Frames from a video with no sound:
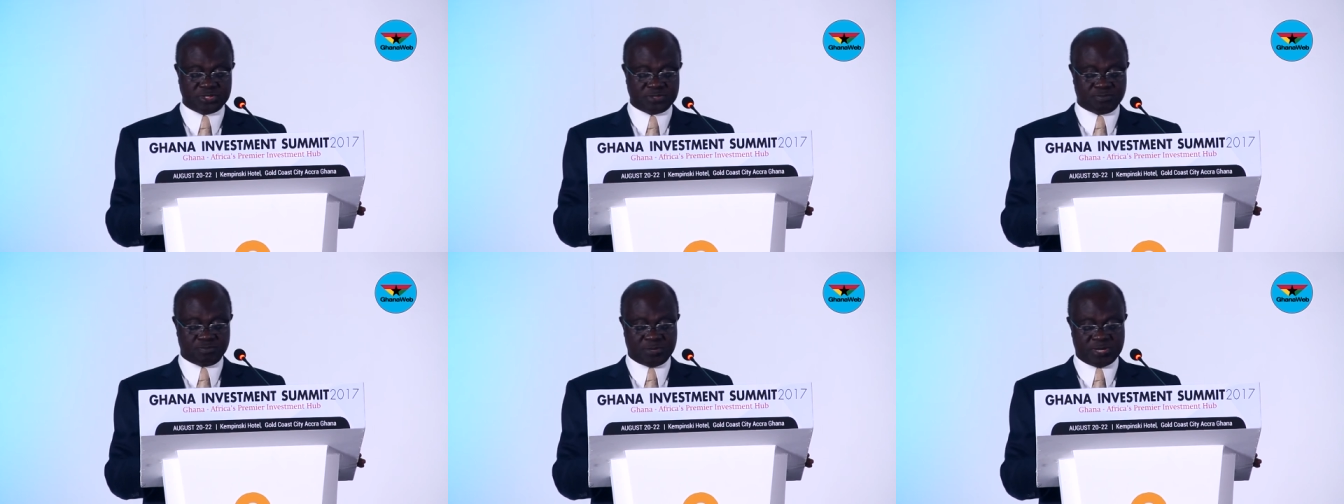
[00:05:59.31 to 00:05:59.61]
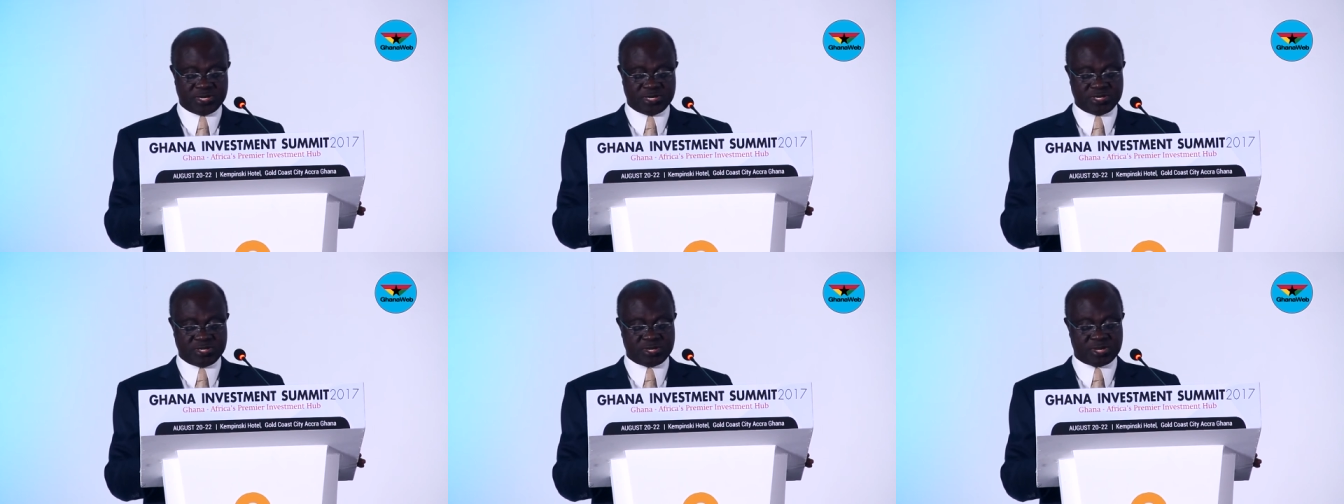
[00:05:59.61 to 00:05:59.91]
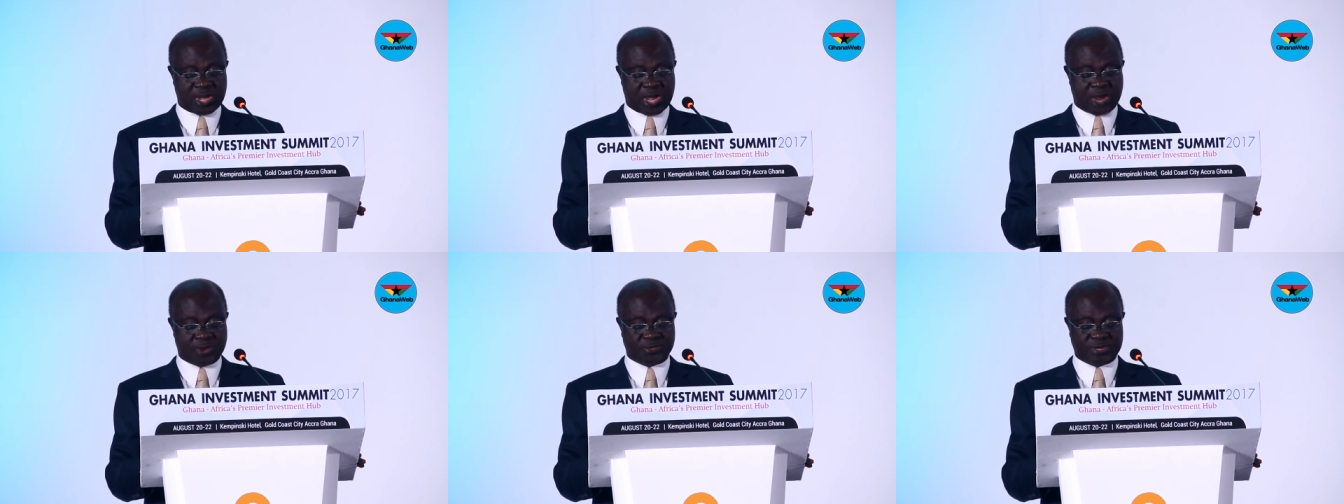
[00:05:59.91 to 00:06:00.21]
many
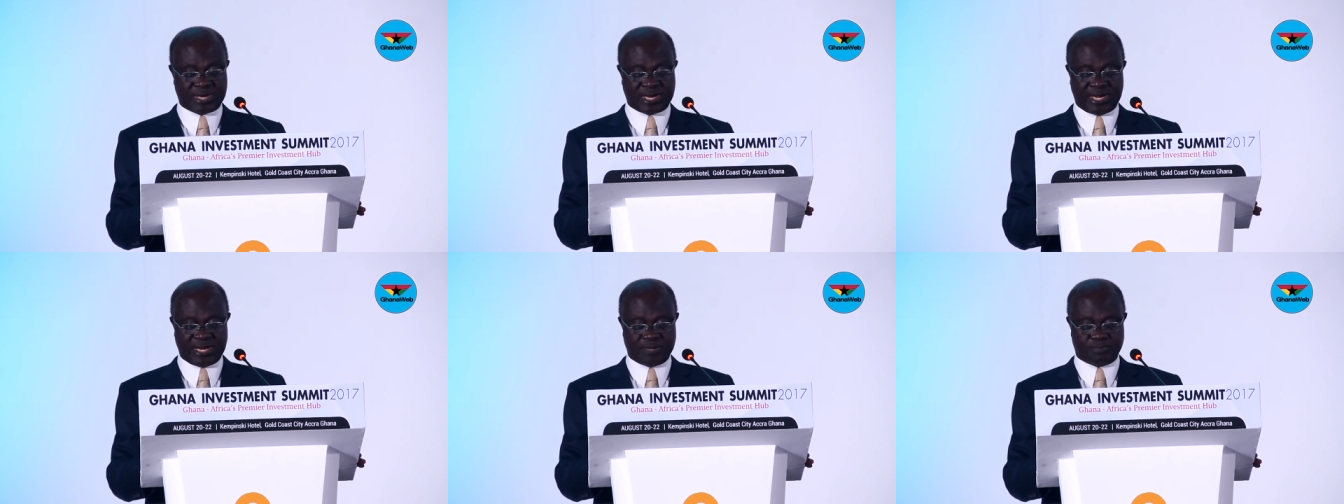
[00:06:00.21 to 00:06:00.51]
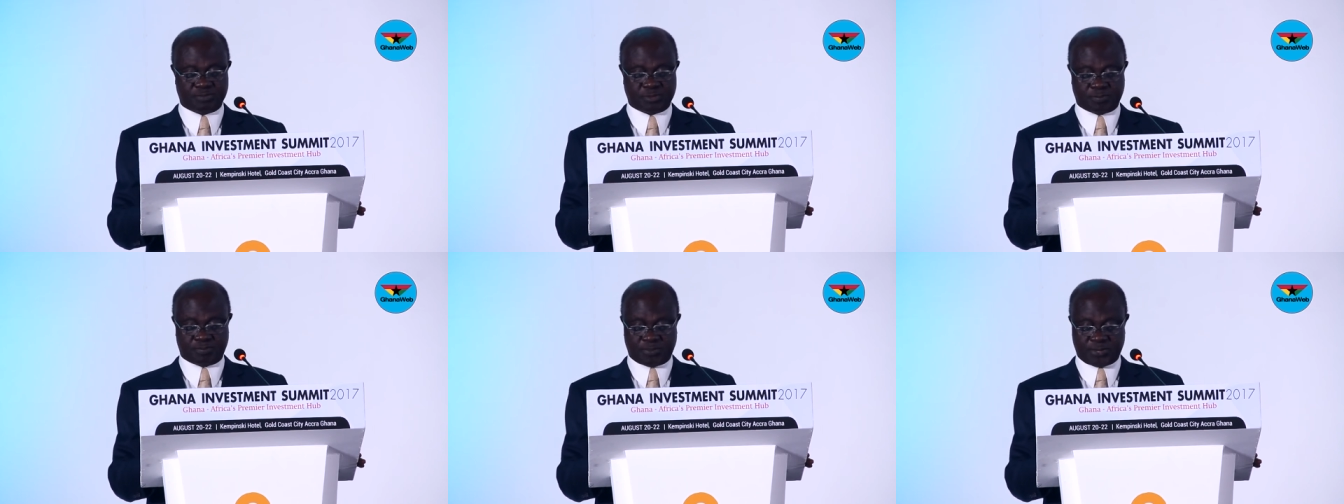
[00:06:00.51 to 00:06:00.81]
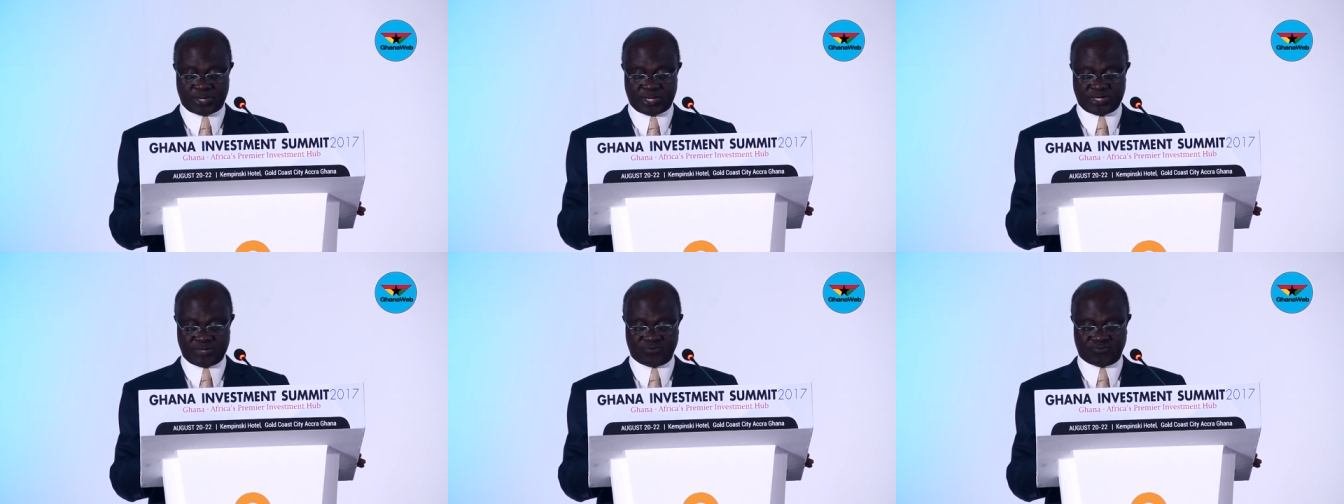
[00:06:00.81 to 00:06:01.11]
hurriedly
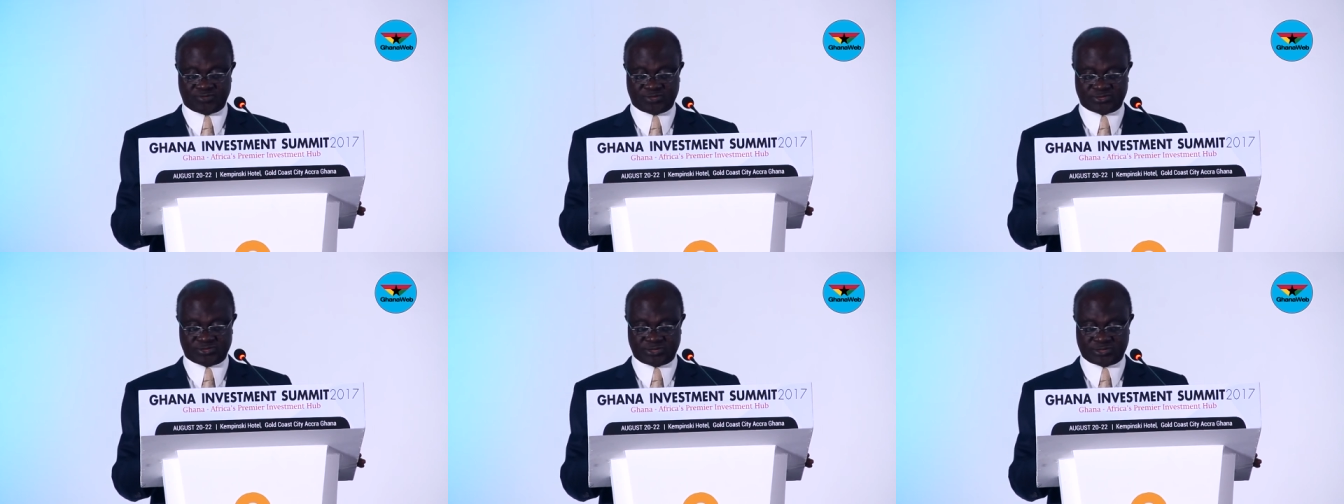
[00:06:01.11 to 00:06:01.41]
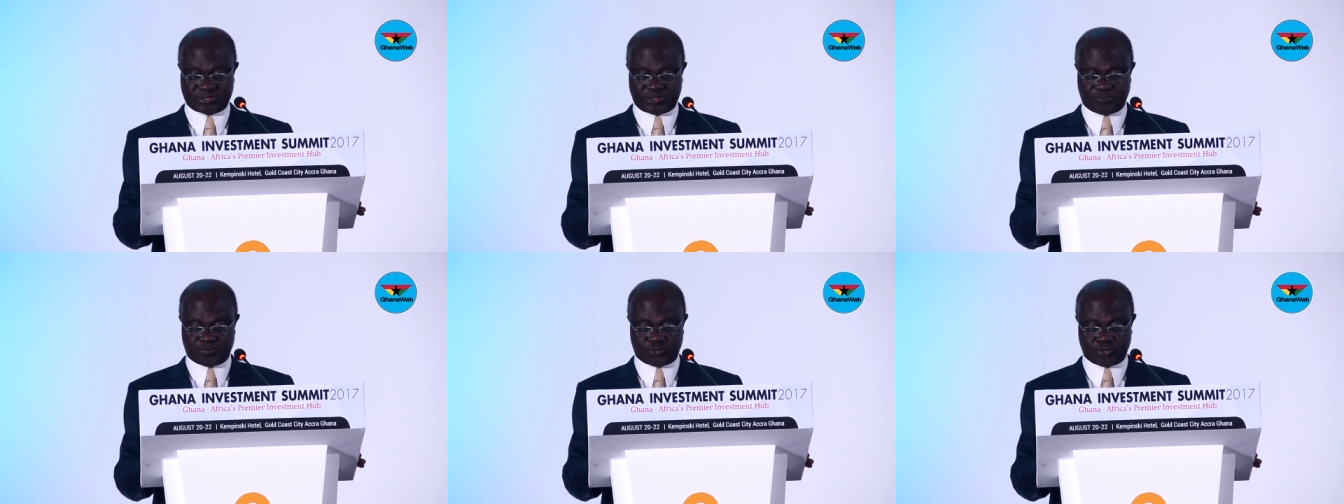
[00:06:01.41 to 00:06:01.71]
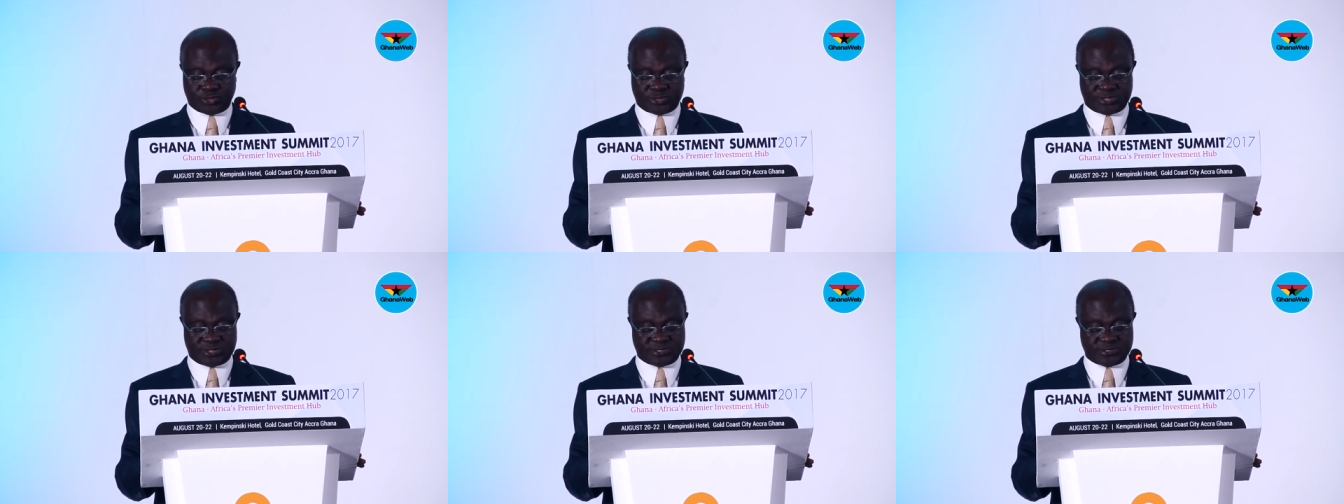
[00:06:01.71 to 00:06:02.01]
prepared infrastructure
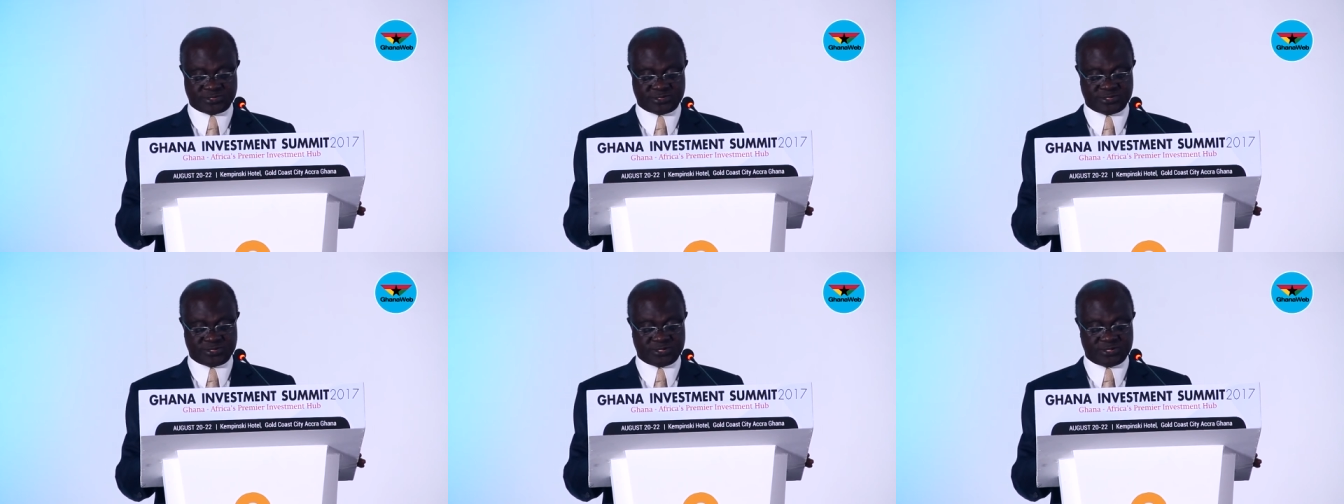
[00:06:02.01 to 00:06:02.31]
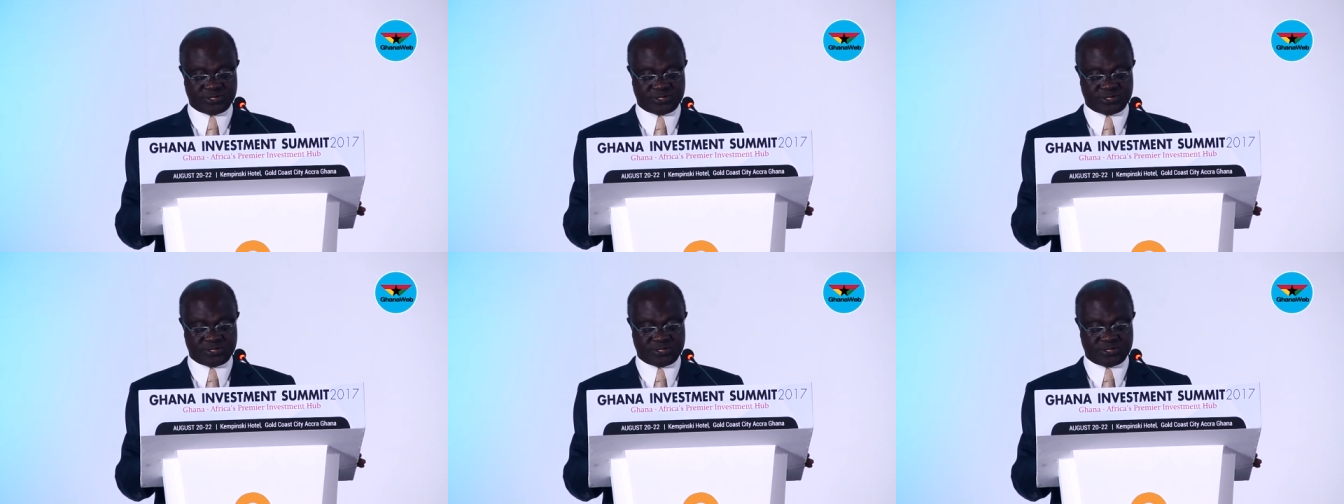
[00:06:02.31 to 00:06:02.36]
projects